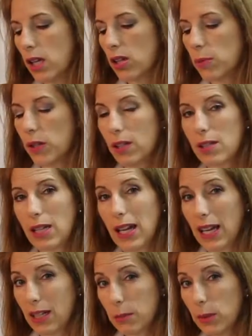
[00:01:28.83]
They're put into
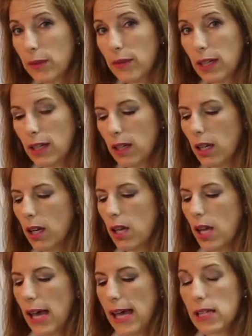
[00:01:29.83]
animal feed
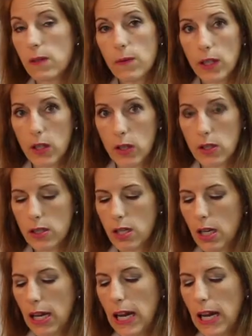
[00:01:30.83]
as fillers.